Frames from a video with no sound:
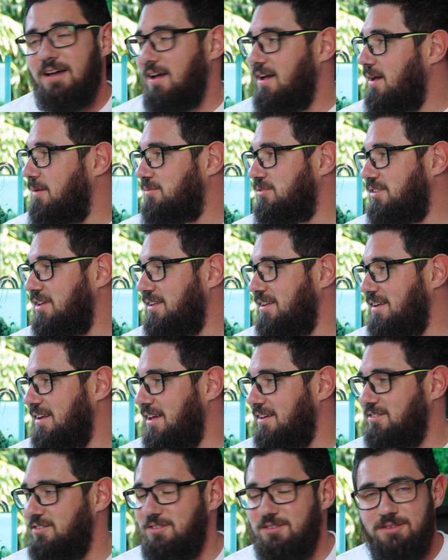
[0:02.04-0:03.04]
I'm sitting
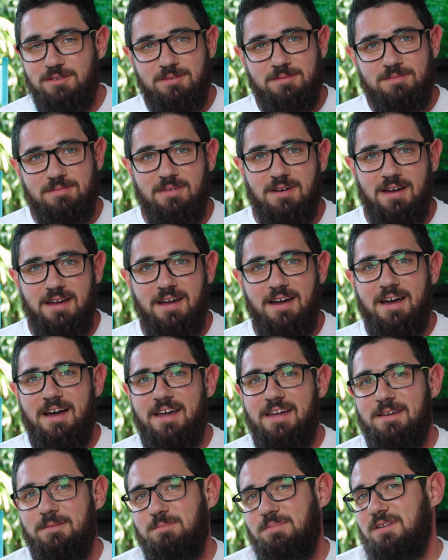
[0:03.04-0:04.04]
next to my
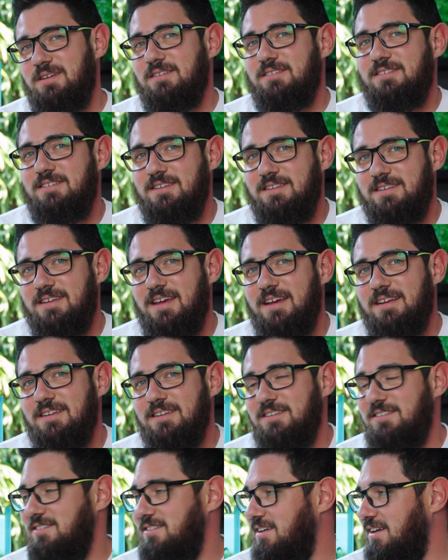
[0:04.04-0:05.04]
IAPLC tank
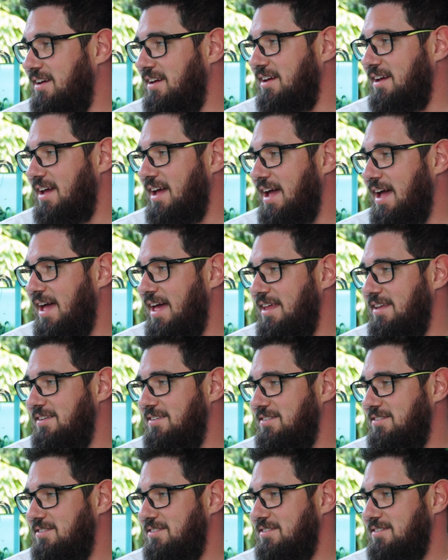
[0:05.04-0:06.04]
this year
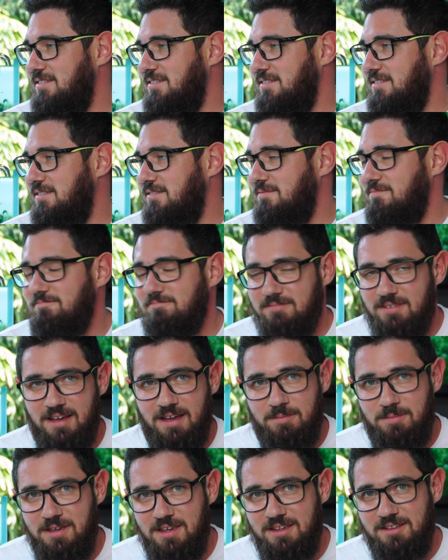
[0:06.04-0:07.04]
and
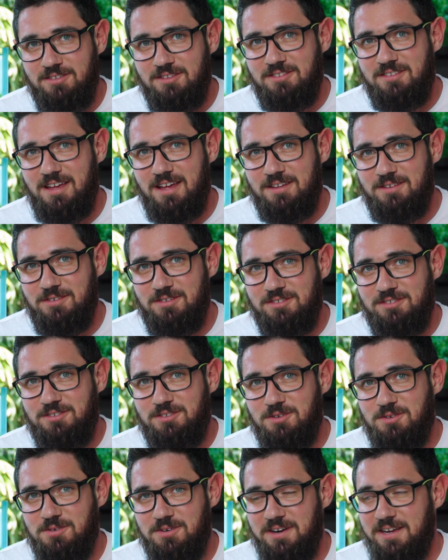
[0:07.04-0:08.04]
I'm here to tell you a
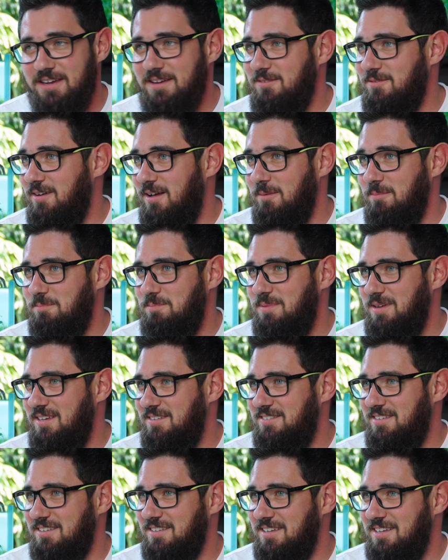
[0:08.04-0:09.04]
story. Well,
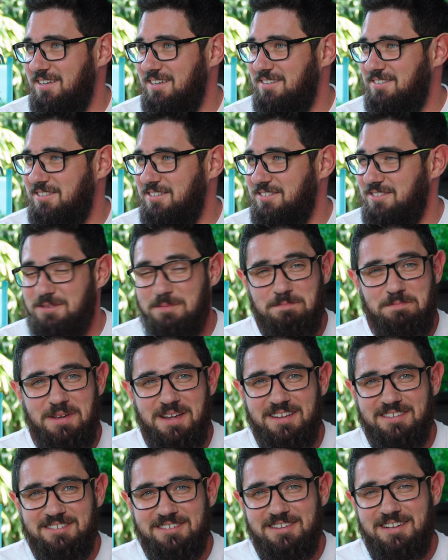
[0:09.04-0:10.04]
basically this is the
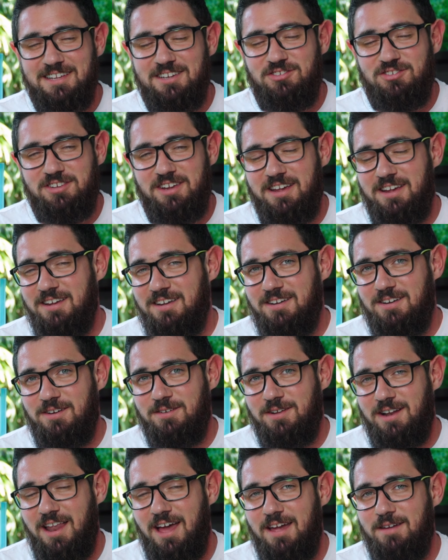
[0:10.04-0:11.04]
biggest cliche of
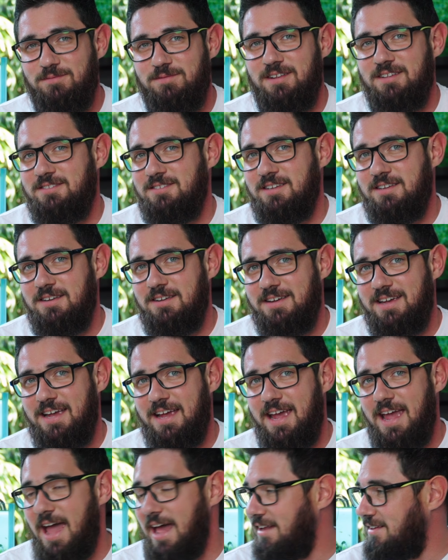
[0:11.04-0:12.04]
a life lesson you
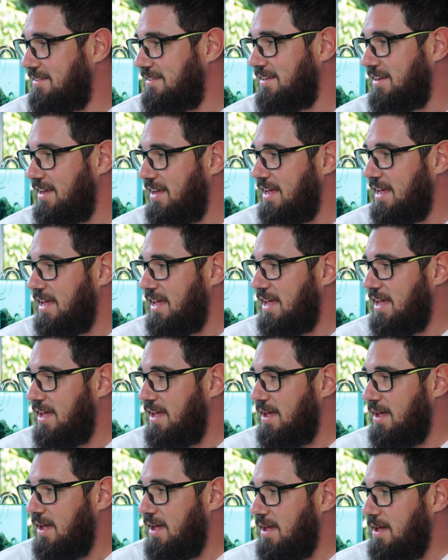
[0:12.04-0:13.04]
can get.
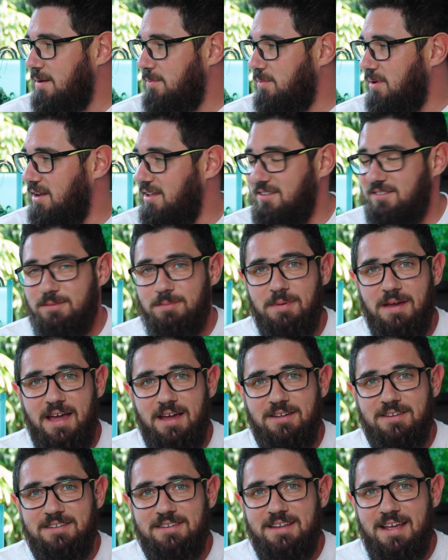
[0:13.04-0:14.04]
But it's
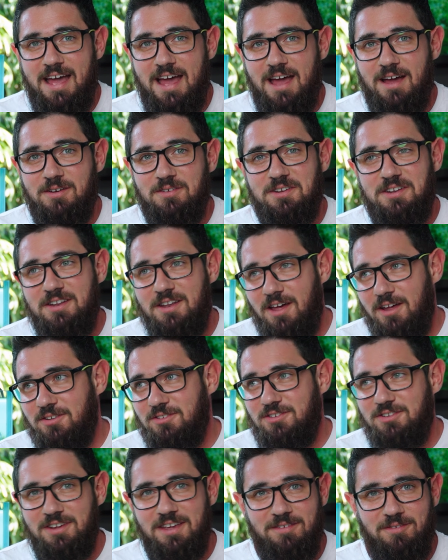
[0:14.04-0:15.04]
about how
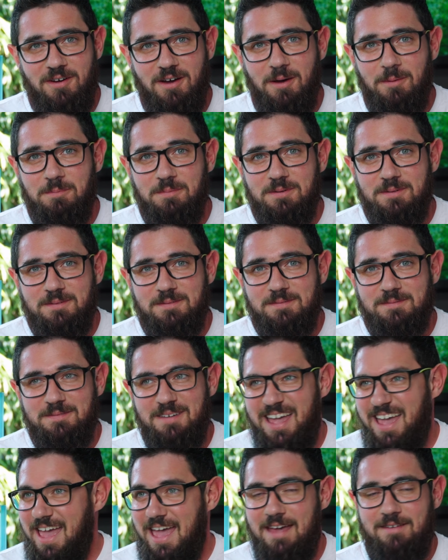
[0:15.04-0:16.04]
not to give up,
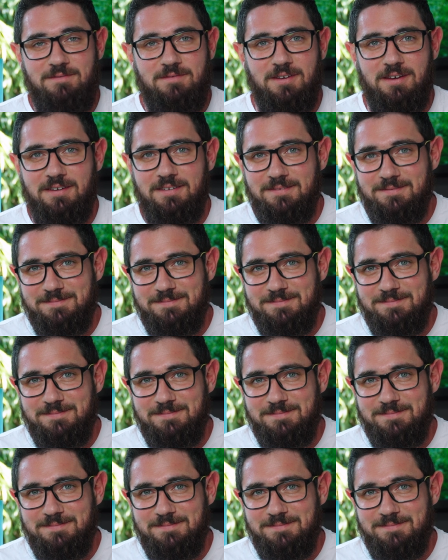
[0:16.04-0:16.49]
ever.